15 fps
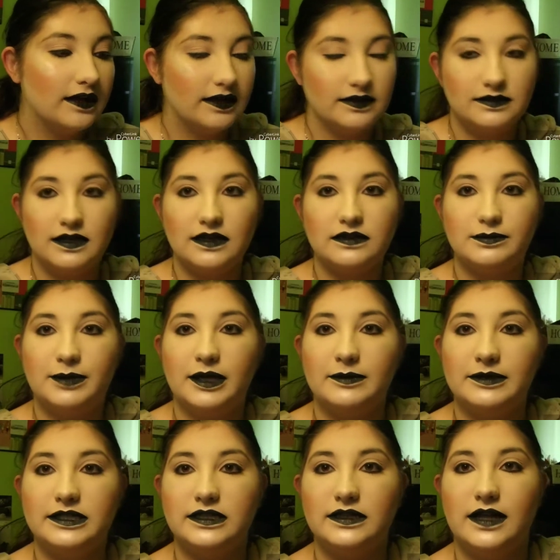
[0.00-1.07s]
it's not as
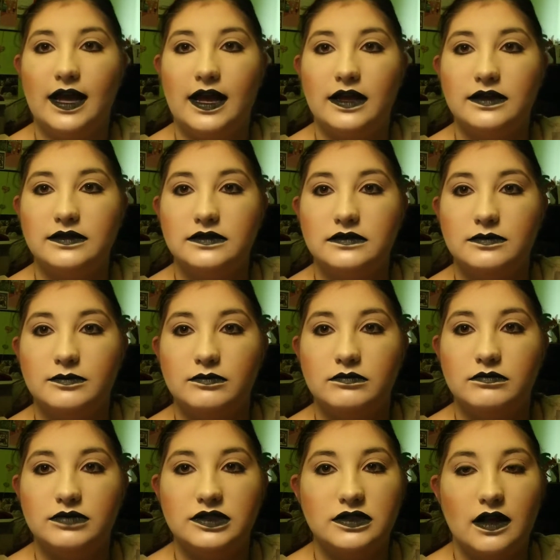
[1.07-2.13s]
pigmented as
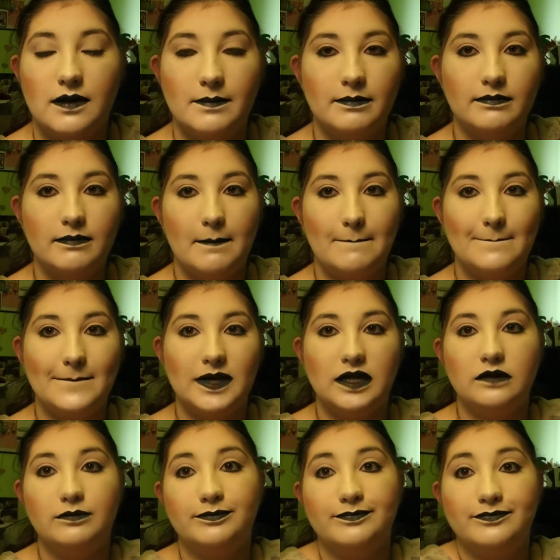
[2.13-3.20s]
some,
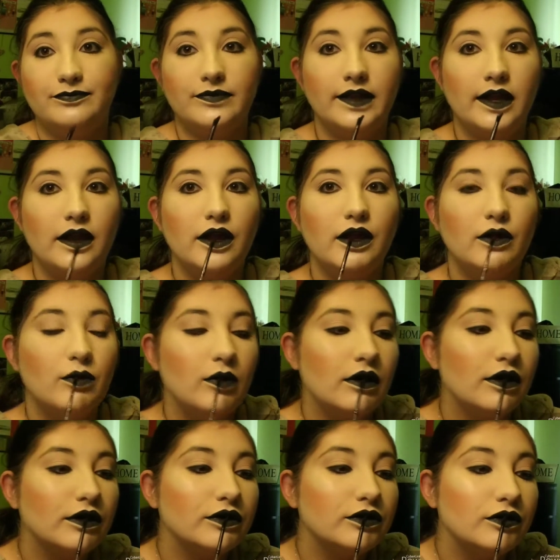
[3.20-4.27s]
but it
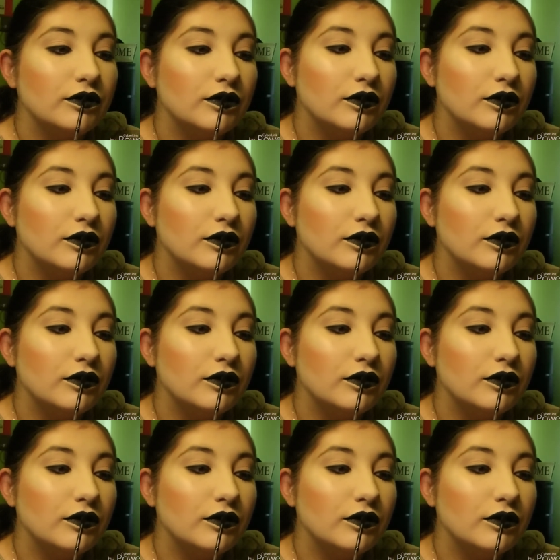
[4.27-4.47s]
works.